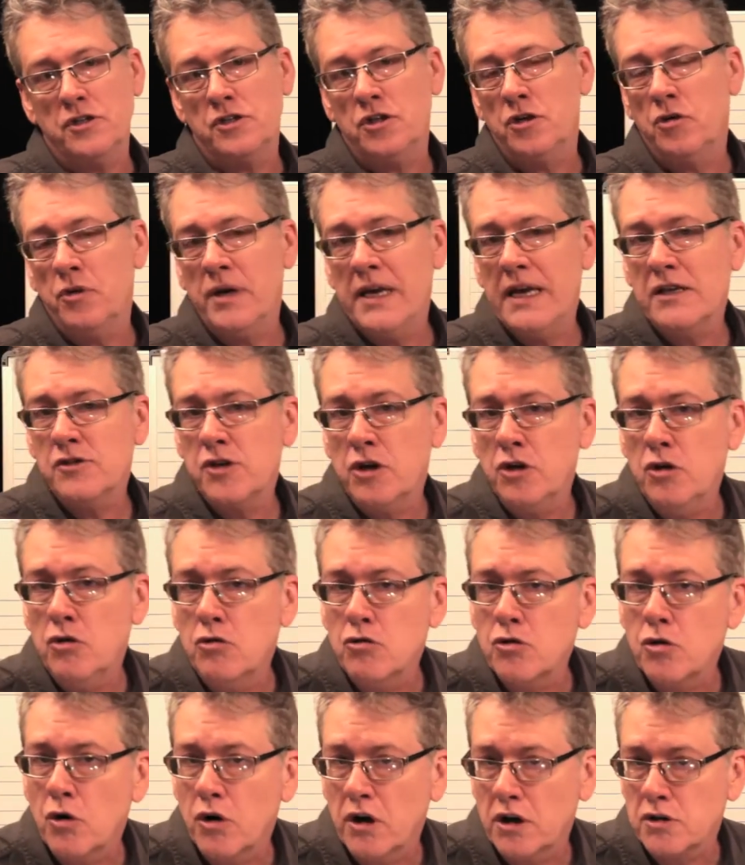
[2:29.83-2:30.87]
He has a
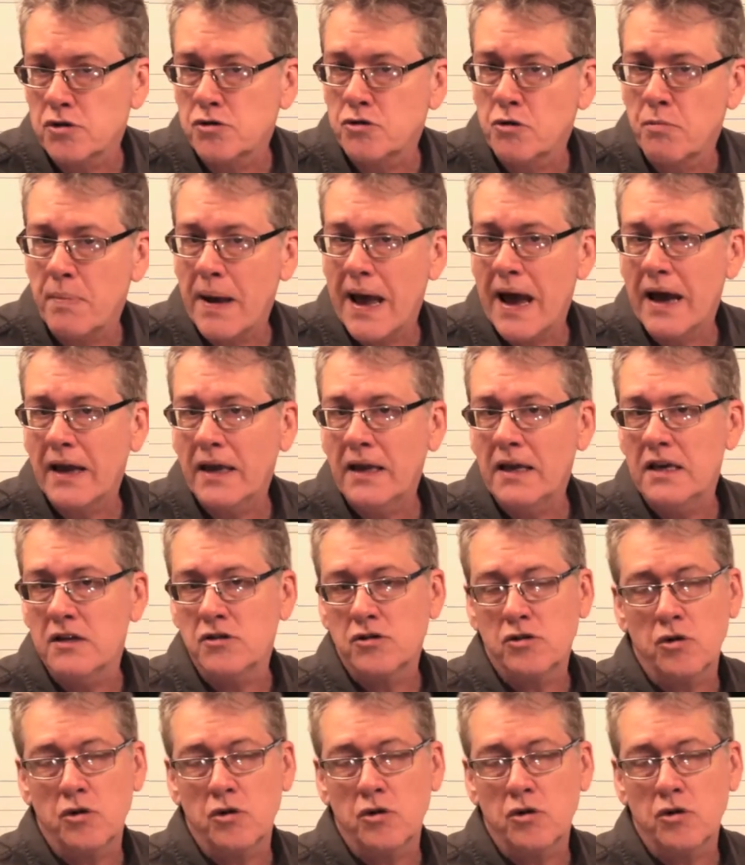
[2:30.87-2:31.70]
youth orchestra back east,